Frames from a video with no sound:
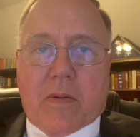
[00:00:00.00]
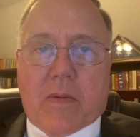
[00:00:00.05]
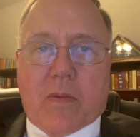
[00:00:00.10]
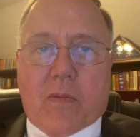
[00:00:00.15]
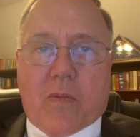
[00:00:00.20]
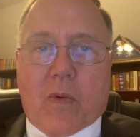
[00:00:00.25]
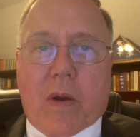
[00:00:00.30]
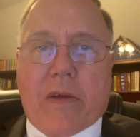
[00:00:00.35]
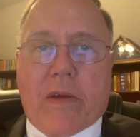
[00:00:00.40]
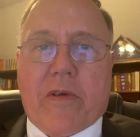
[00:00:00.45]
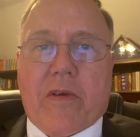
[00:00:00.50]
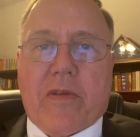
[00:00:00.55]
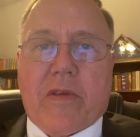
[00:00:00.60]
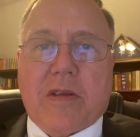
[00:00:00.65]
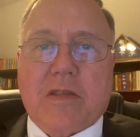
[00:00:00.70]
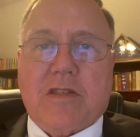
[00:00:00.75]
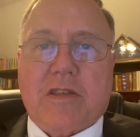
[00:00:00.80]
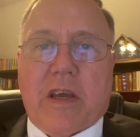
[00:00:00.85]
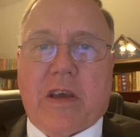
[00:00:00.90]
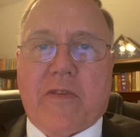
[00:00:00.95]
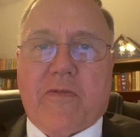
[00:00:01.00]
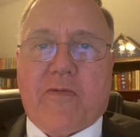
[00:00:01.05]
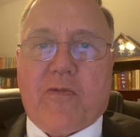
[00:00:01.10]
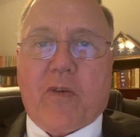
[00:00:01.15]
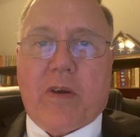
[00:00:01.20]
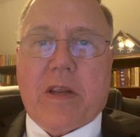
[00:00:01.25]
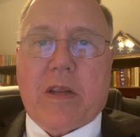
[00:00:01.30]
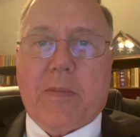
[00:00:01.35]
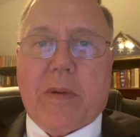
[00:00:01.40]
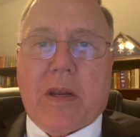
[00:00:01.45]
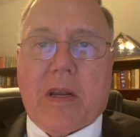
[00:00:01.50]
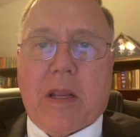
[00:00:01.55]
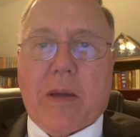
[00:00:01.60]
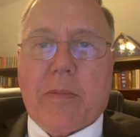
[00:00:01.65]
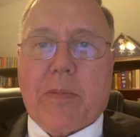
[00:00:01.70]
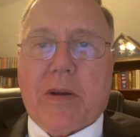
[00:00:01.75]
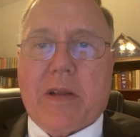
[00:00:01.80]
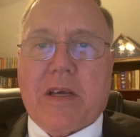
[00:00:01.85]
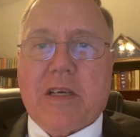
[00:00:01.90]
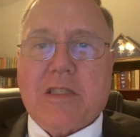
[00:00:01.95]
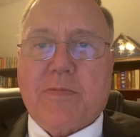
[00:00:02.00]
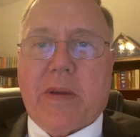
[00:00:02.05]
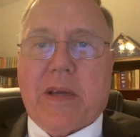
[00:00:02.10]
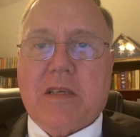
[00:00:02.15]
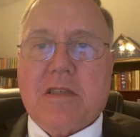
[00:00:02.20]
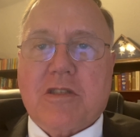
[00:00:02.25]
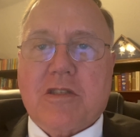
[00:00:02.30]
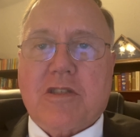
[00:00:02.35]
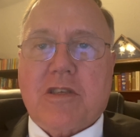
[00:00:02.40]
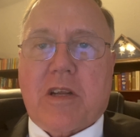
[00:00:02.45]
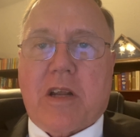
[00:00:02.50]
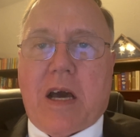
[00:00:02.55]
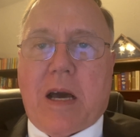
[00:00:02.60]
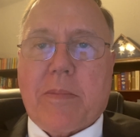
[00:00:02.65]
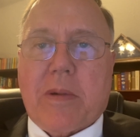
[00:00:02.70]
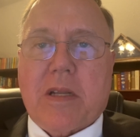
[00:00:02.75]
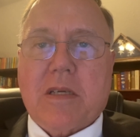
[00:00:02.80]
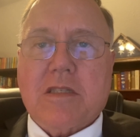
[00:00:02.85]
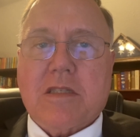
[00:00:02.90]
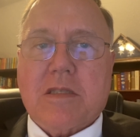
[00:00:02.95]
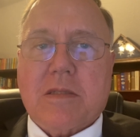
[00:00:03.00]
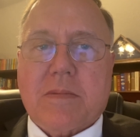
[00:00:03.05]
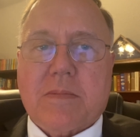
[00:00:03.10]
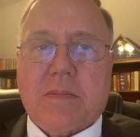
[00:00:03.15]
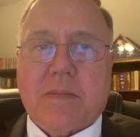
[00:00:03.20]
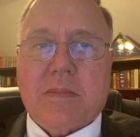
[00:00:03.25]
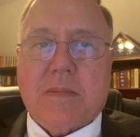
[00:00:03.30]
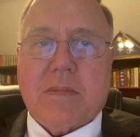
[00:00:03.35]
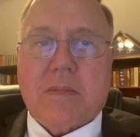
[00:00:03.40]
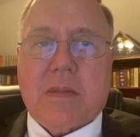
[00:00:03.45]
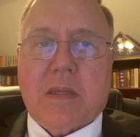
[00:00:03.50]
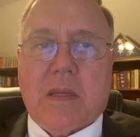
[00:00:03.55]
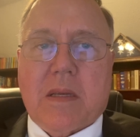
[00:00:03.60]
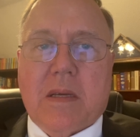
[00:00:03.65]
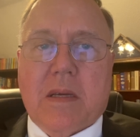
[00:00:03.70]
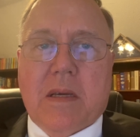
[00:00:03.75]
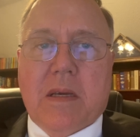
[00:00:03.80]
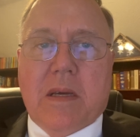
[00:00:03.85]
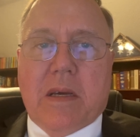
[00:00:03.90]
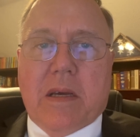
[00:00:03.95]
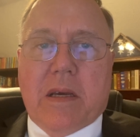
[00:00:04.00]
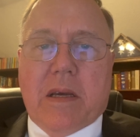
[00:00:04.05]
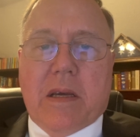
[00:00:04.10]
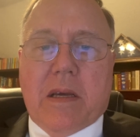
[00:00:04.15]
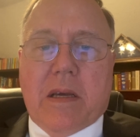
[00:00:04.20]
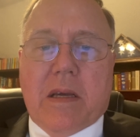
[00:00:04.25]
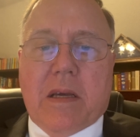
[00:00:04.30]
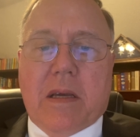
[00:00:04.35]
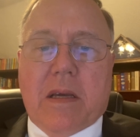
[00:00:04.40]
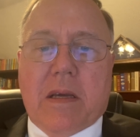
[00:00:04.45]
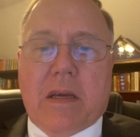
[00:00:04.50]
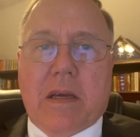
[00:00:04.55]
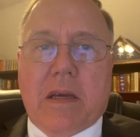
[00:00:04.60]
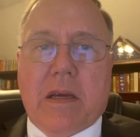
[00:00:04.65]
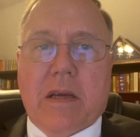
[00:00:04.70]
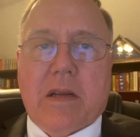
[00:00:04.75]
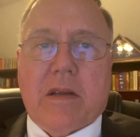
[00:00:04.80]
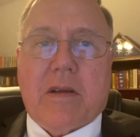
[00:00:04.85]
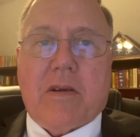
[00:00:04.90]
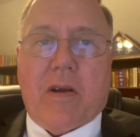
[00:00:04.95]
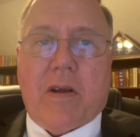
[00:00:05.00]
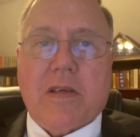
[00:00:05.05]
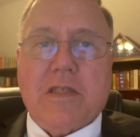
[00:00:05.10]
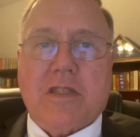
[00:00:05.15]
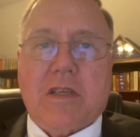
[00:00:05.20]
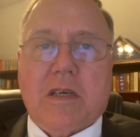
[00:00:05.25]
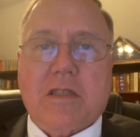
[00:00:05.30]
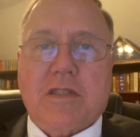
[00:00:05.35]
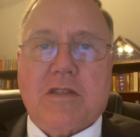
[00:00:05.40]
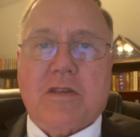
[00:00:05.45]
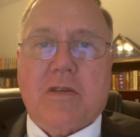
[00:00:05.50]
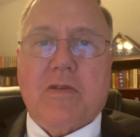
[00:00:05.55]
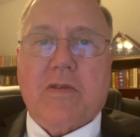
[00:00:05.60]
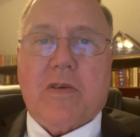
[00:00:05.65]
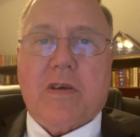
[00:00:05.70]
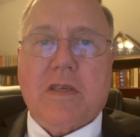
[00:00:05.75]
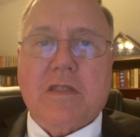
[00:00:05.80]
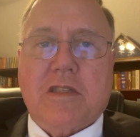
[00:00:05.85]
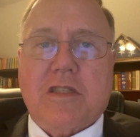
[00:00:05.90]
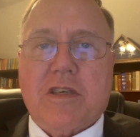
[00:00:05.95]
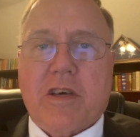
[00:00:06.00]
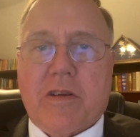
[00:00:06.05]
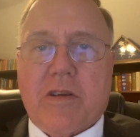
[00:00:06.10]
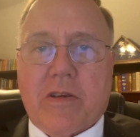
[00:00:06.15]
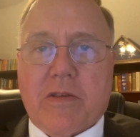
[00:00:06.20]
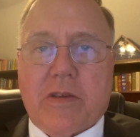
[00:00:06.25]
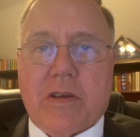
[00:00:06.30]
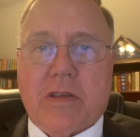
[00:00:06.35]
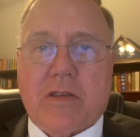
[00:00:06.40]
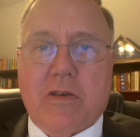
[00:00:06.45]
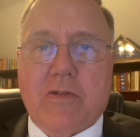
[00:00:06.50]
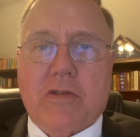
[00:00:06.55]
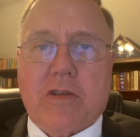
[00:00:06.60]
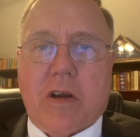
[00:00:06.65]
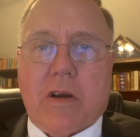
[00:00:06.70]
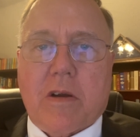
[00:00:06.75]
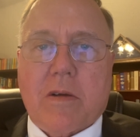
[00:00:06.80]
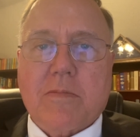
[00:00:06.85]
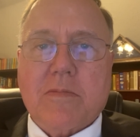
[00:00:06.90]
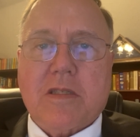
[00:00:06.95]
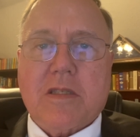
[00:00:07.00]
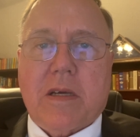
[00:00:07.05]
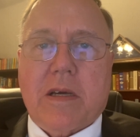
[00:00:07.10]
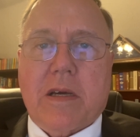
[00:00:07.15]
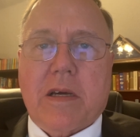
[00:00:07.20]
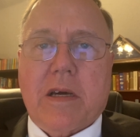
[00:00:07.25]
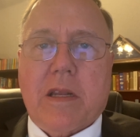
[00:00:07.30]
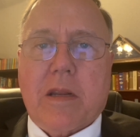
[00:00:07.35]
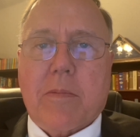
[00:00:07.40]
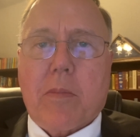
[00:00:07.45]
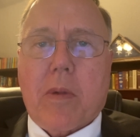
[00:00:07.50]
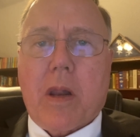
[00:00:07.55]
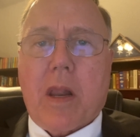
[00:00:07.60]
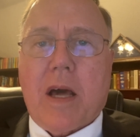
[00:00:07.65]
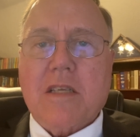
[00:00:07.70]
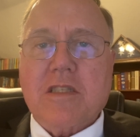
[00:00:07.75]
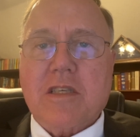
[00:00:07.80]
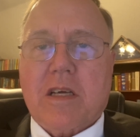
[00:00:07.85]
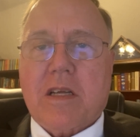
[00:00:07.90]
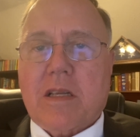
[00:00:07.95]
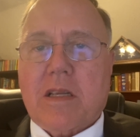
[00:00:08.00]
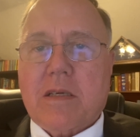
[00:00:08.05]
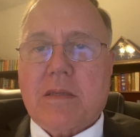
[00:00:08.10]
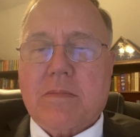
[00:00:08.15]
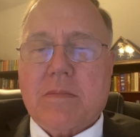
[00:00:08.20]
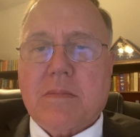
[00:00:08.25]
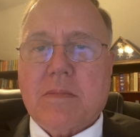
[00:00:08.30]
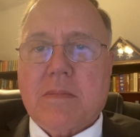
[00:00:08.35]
Rather than seeing freedom and liberty as being synonymous, he encouraged us to consider the two terms etymologically.